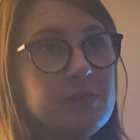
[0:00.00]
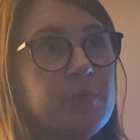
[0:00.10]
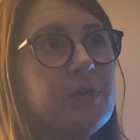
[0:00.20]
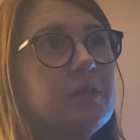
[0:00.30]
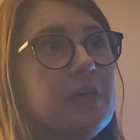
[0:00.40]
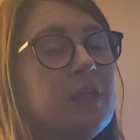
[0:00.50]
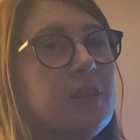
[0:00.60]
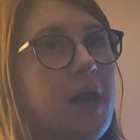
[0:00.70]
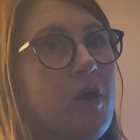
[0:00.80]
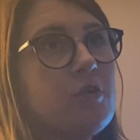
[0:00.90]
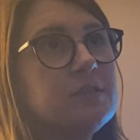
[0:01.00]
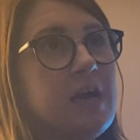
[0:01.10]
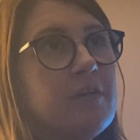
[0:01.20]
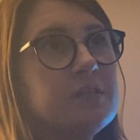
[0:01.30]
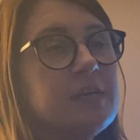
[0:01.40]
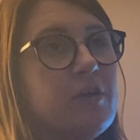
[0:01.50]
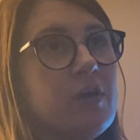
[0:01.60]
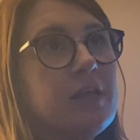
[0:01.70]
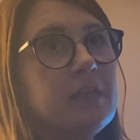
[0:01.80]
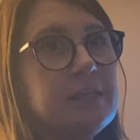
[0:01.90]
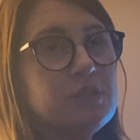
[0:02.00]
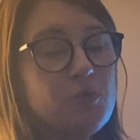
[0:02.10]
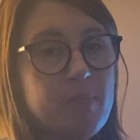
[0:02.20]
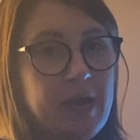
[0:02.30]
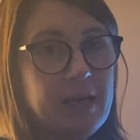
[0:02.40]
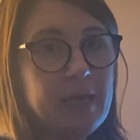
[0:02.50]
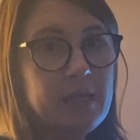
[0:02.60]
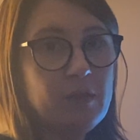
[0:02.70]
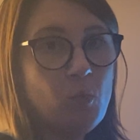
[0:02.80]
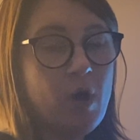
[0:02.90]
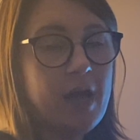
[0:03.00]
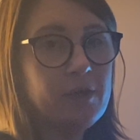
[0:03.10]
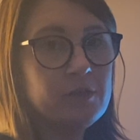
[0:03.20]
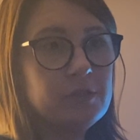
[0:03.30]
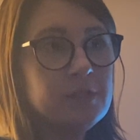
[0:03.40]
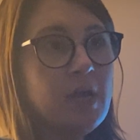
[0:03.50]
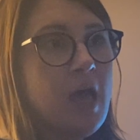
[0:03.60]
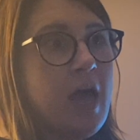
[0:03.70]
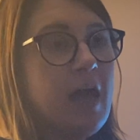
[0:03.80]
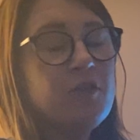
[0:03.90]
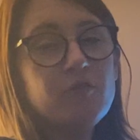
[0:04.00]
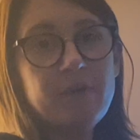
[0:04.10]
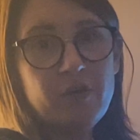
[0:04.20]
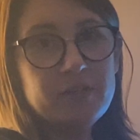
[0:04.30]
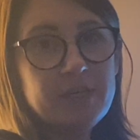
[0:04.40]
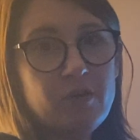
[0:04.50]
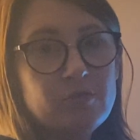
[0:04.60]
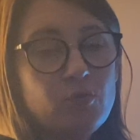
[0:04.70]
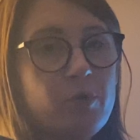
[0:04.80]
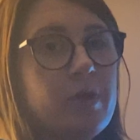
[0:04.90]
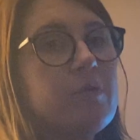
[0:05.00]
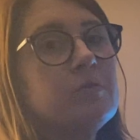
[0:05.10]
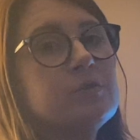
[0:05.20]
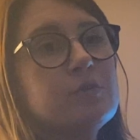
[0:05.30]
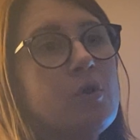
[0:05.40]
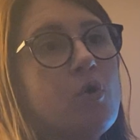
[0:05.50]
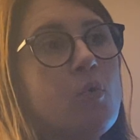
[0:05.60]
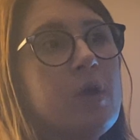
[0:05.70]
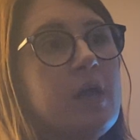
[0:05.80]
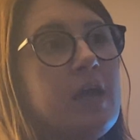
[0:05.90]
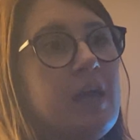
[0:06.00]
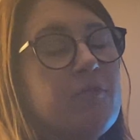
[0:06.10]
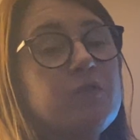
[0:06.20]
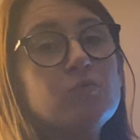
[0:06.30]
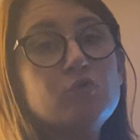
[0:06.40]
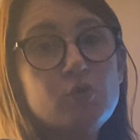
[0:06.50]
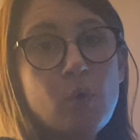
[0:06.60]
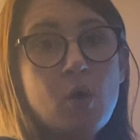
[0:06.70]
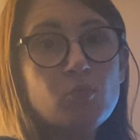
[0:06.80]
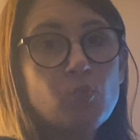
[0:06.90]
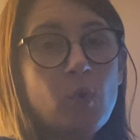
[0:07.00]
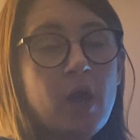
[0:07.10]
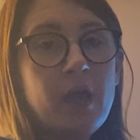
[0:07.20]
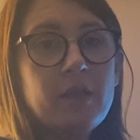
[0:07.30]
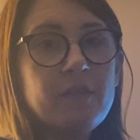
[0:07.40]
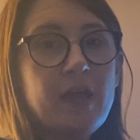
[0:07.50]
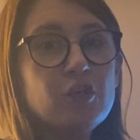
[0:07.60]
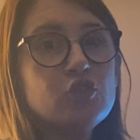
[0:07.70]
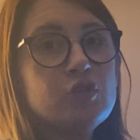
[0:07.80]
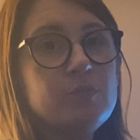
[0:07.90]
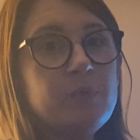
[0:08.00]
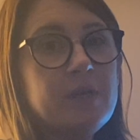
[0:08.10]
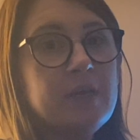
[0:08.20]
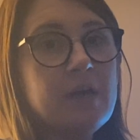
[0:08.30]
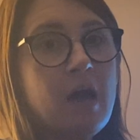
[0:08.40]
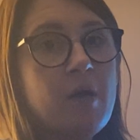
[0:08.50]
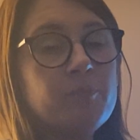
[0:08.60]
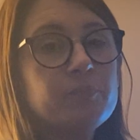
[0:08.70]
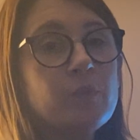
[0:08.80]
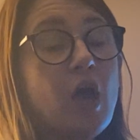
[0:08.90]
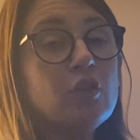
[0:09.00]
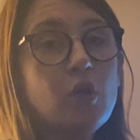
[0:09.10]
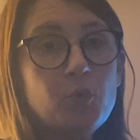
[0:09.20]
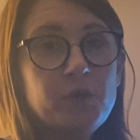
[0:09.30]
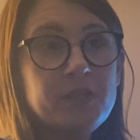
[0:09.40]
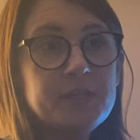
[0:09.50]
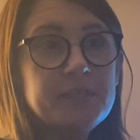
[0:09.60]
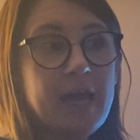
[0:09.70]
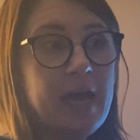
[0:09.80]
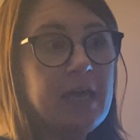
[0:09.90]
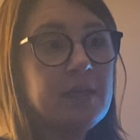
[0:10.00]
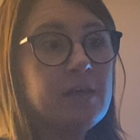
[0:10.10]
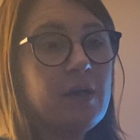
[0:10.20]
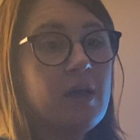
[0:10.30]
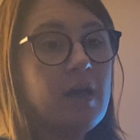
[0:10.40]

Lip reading: Typically, they're solitary unless they're mating in the wild, and they're very territorial. So if you do own one, they should be alone in the tank,